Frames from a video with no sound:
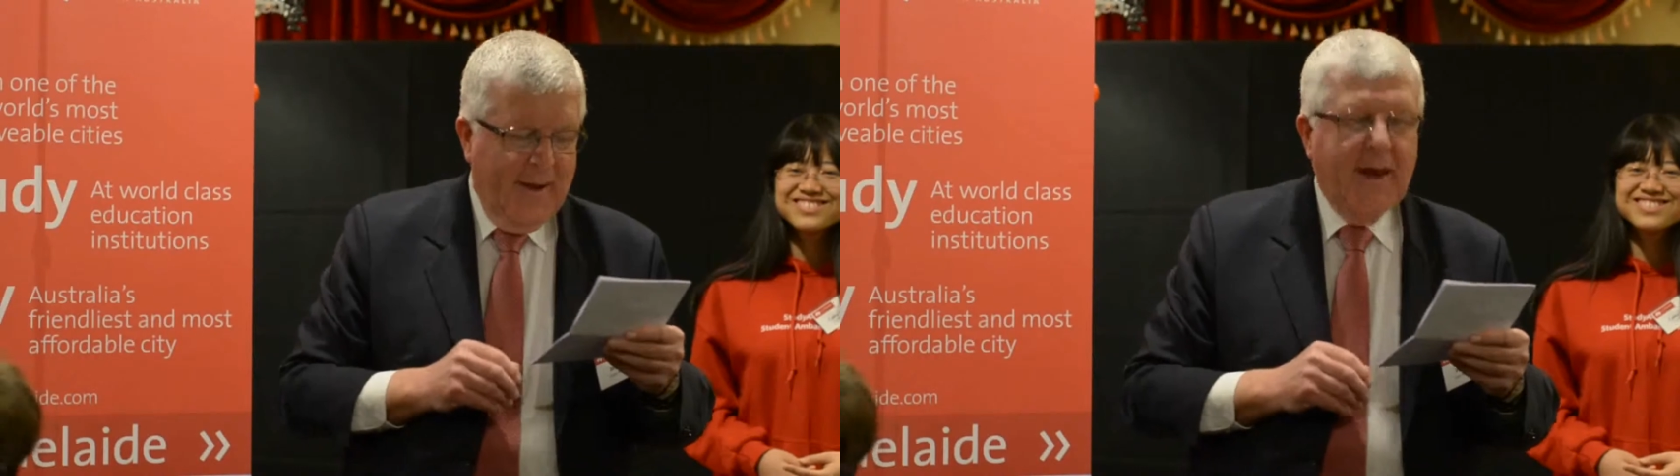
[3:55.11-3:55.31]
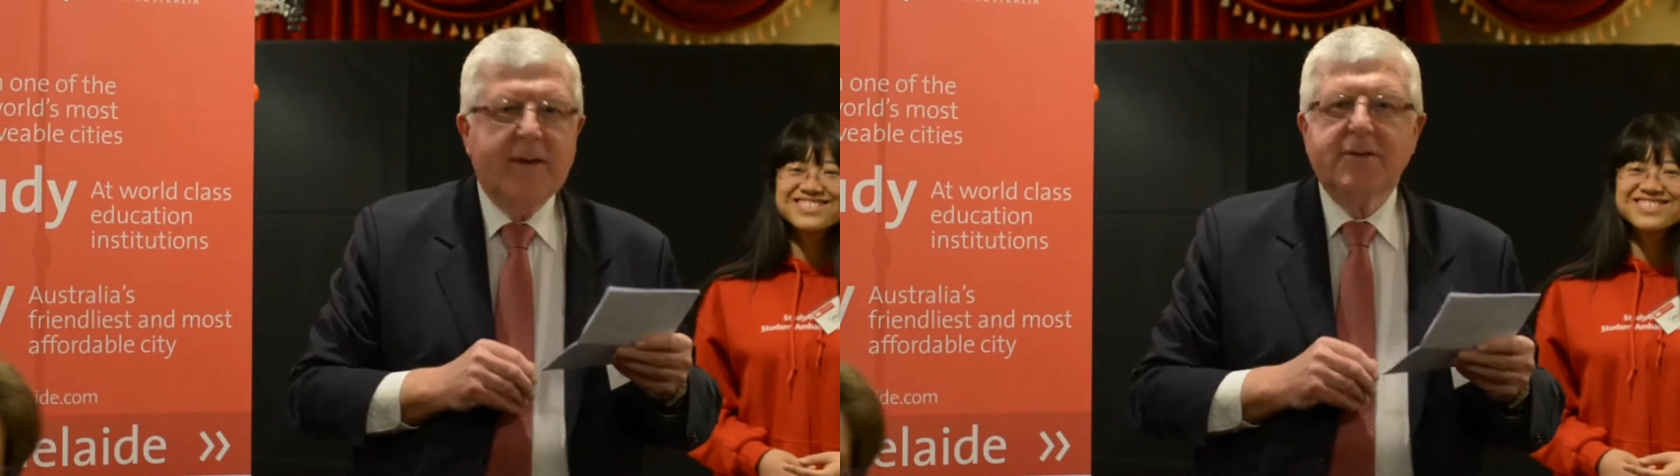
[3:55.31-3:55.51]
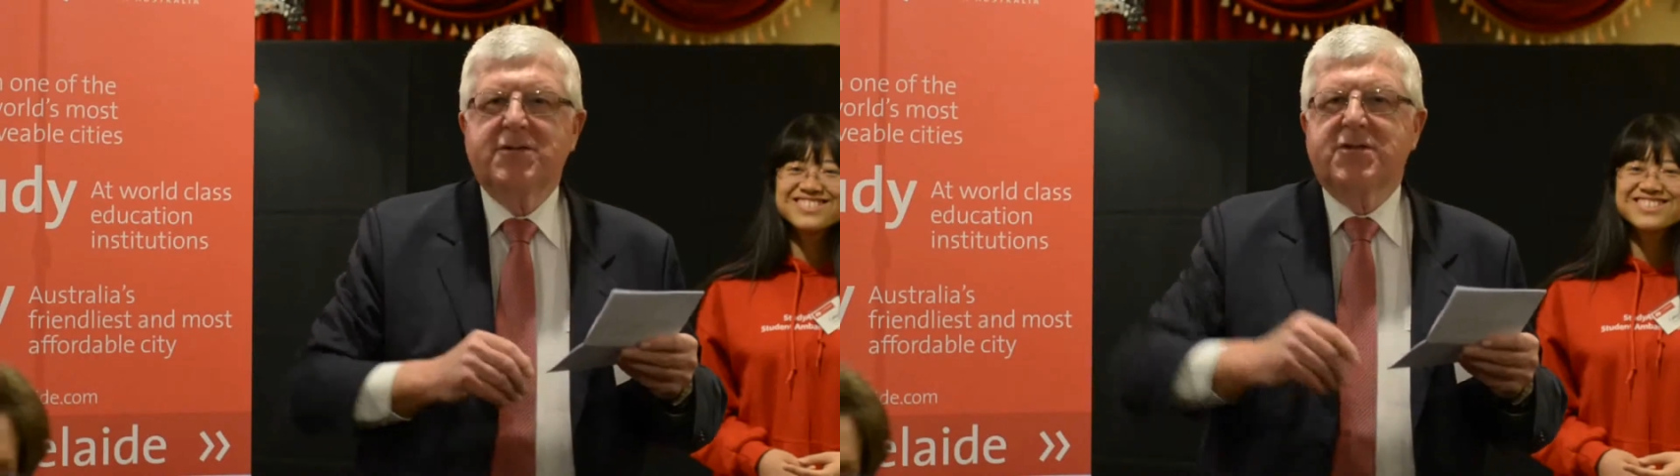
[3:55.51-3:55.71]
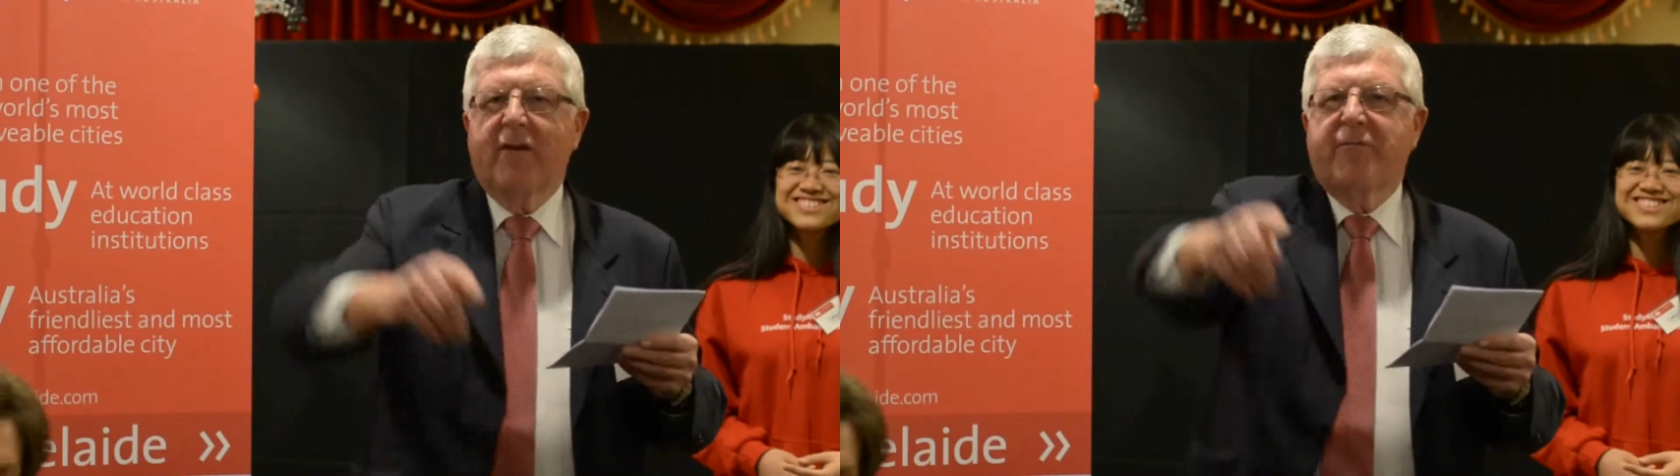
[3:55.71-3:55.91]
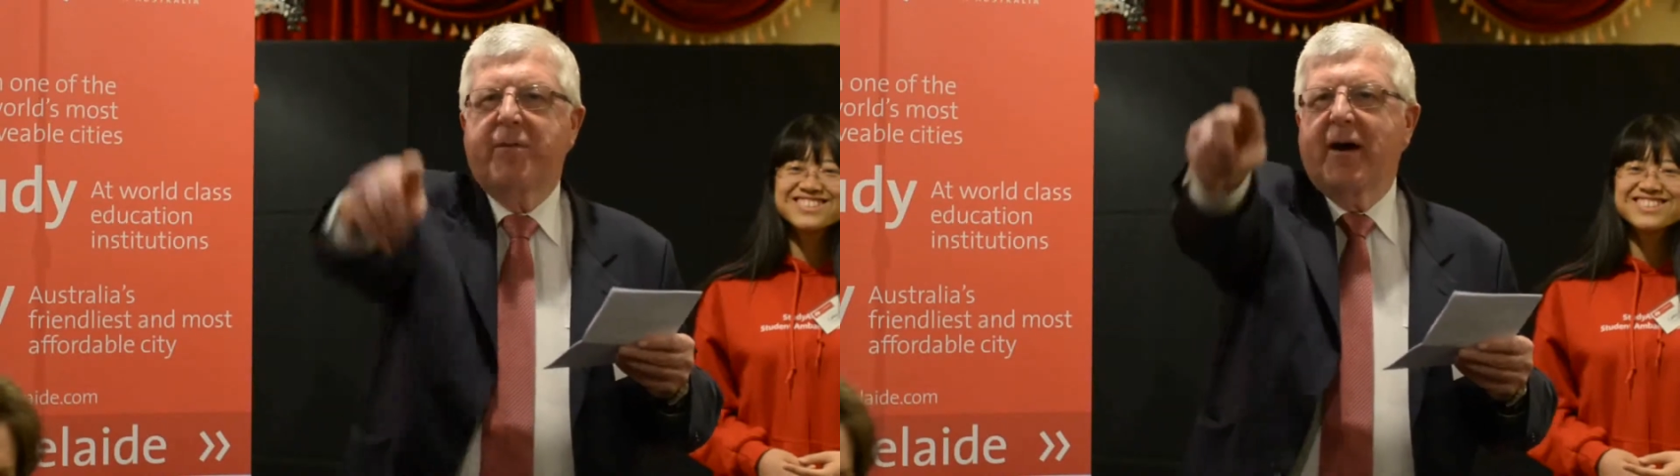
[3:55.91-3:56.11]
and
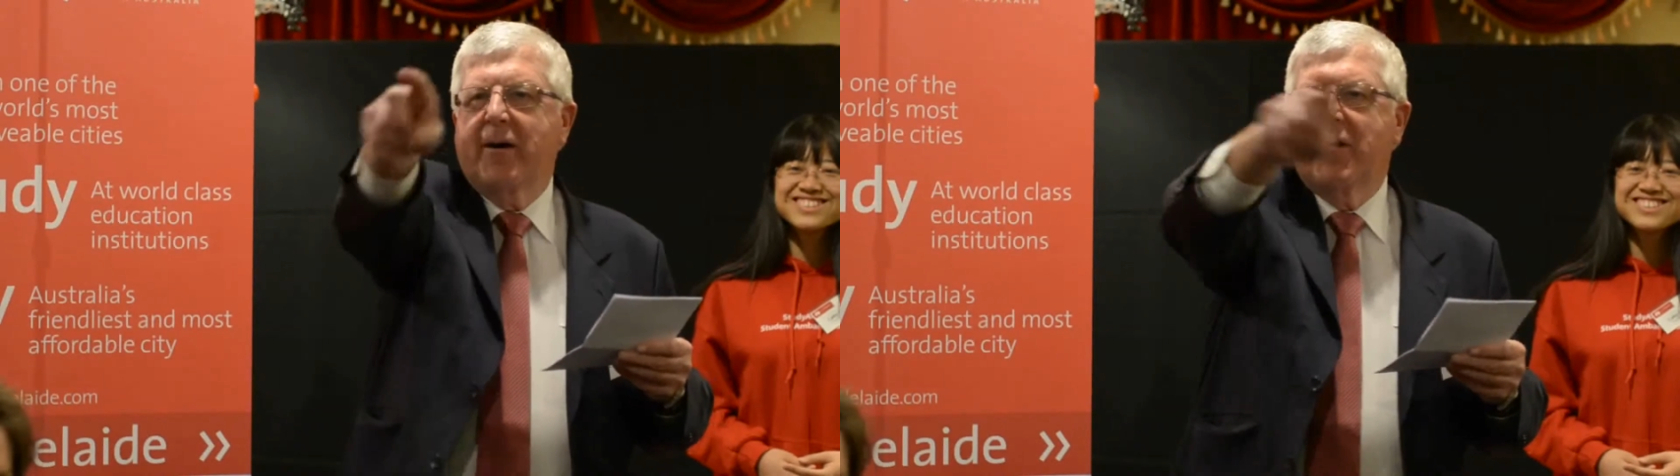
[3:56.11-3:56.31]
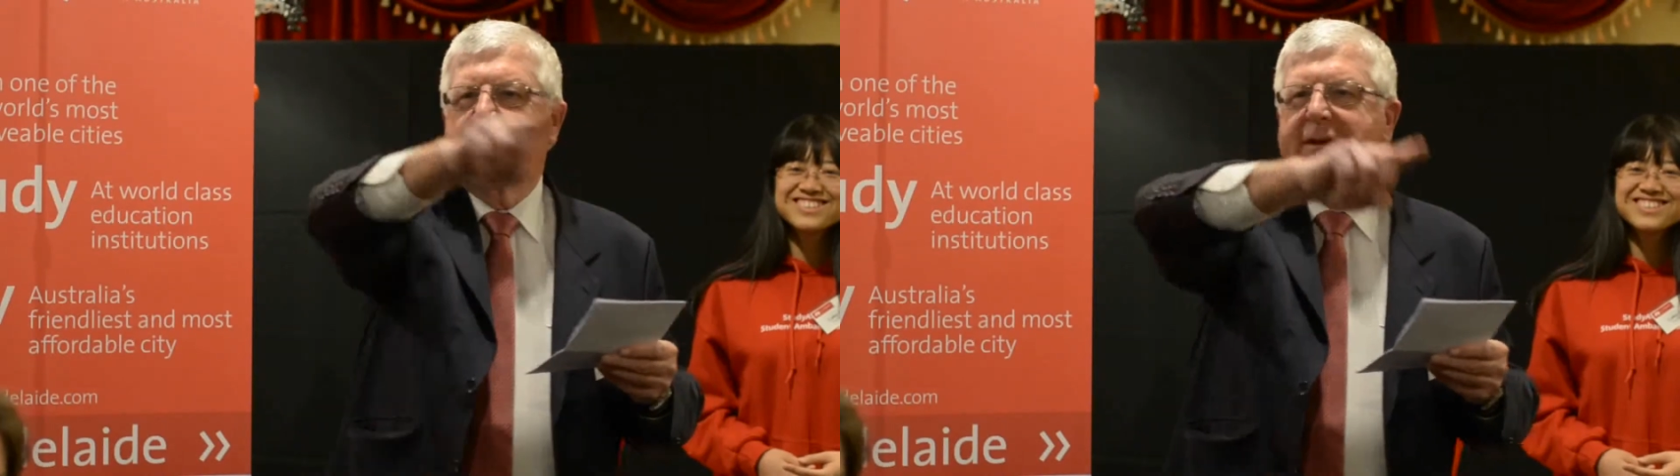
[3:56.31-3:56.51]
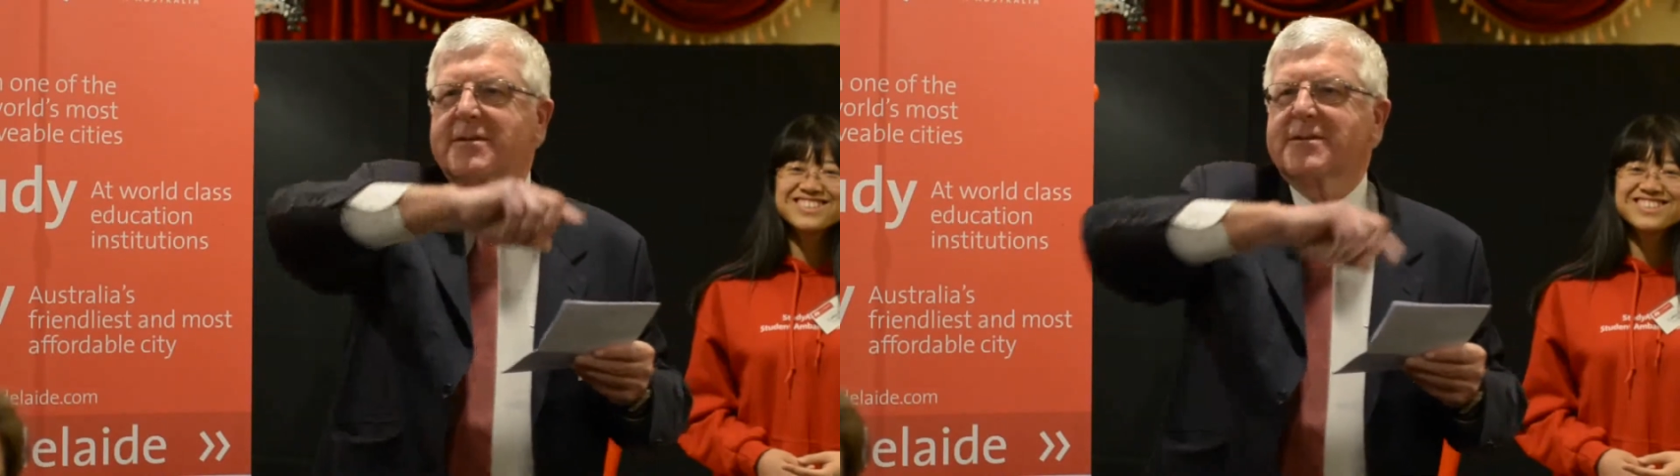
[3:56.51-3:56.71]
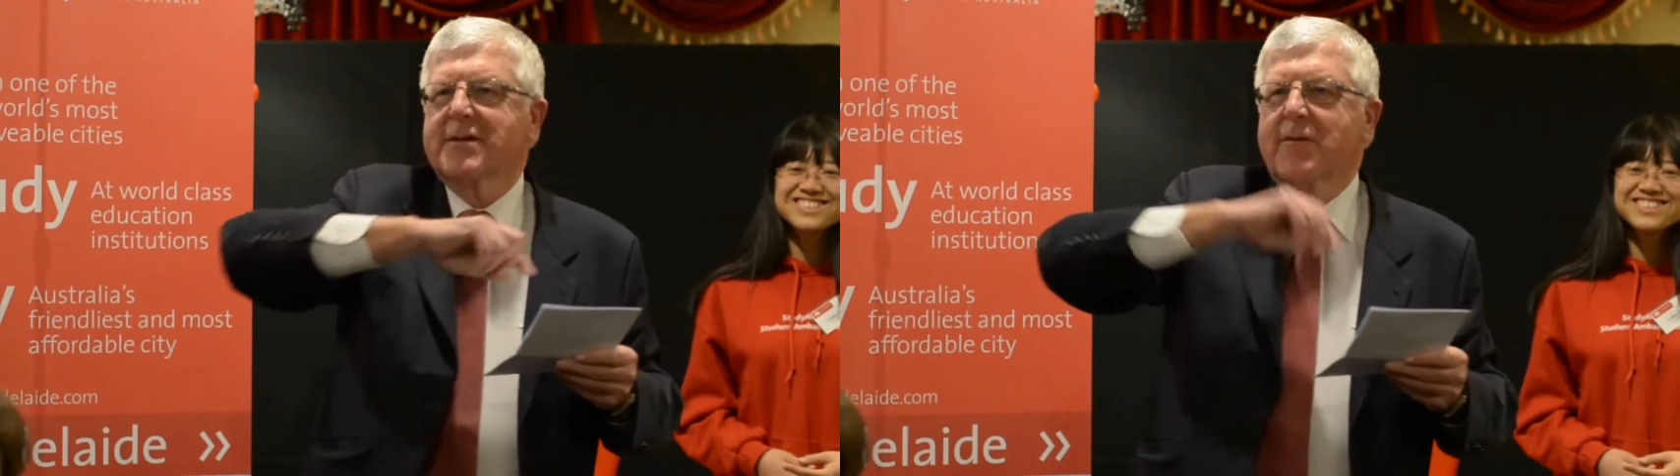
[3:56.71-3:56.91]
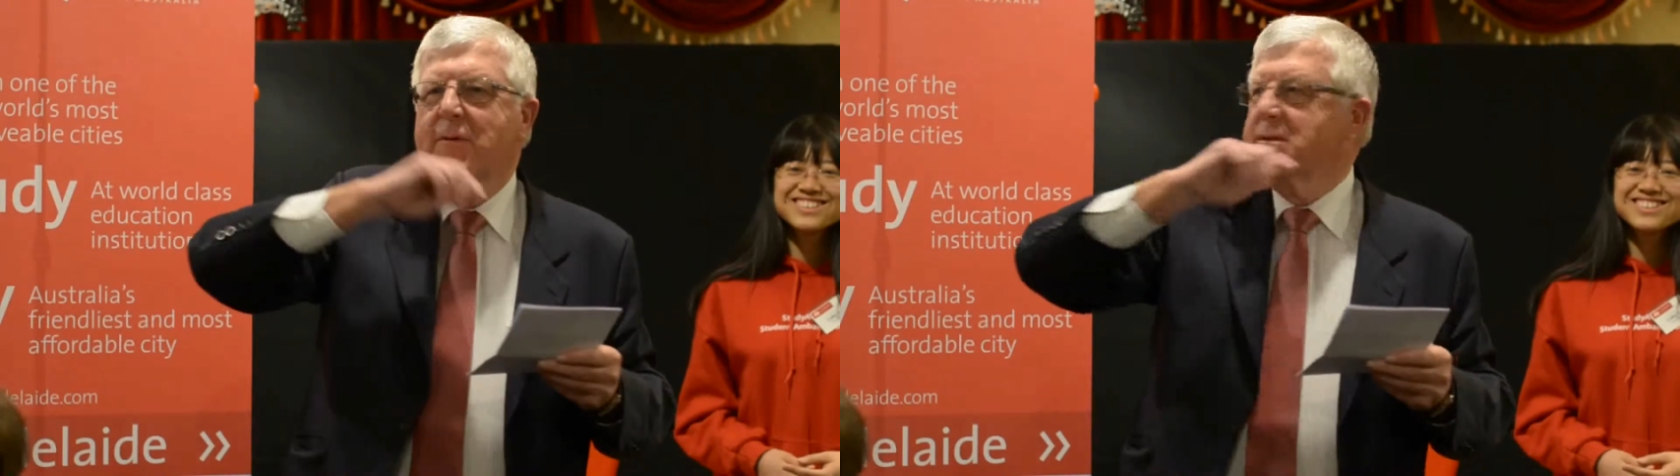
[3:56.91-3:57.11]
Jeff Arm. I can
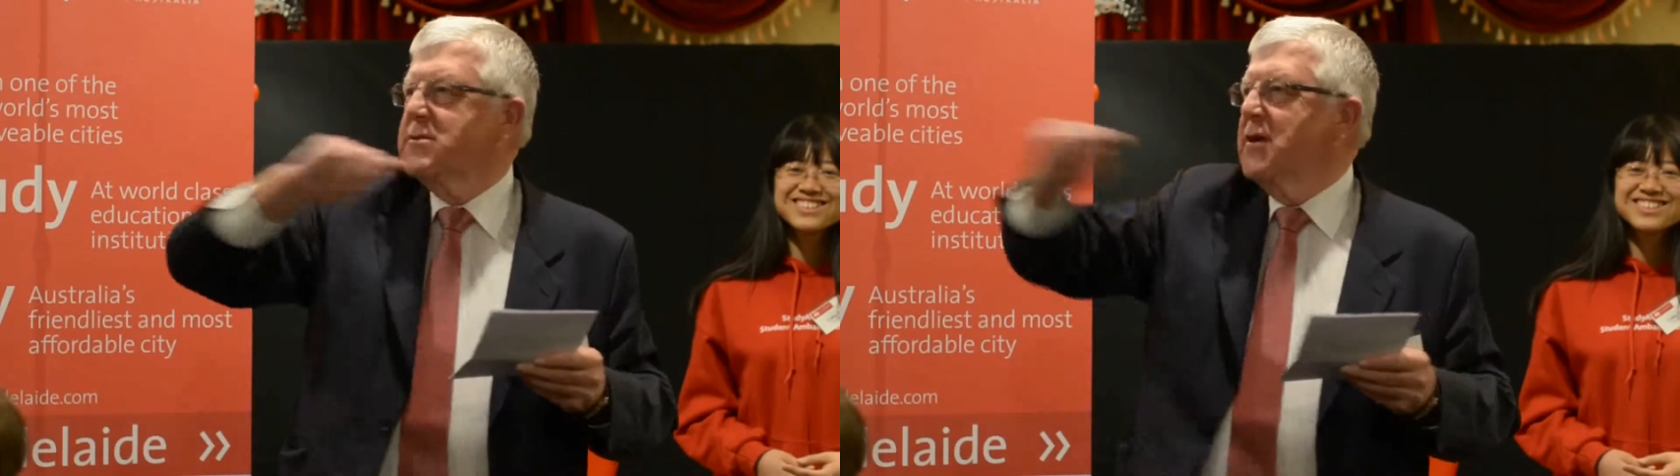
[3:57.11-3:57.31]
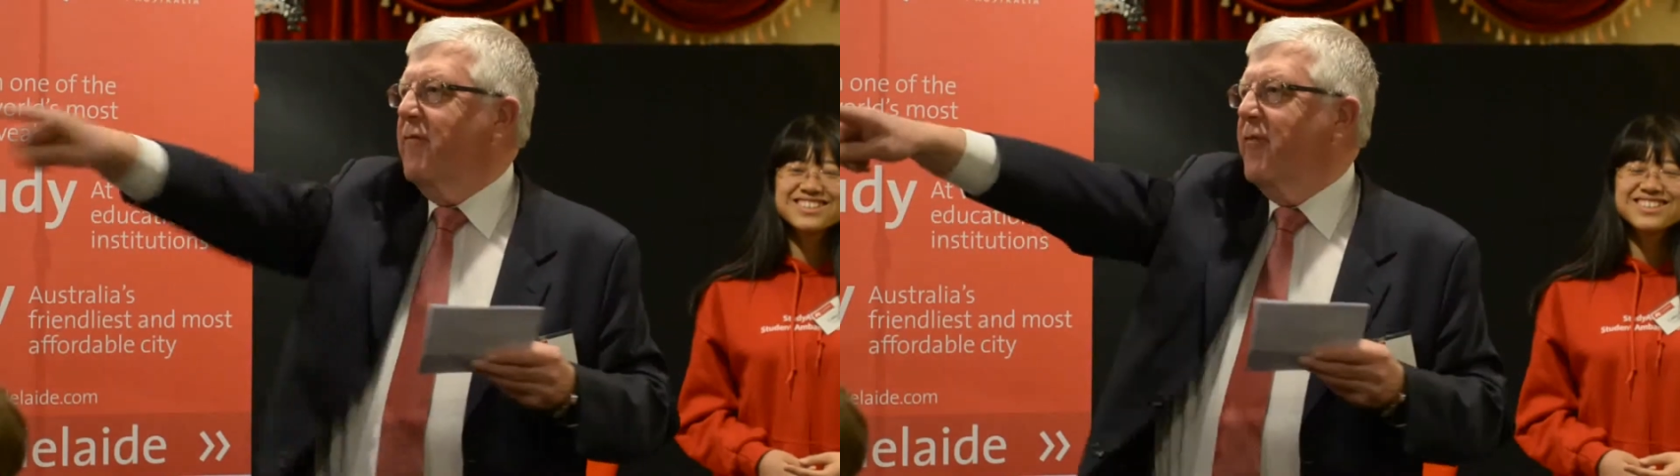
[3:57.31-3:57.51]
see. with Jeff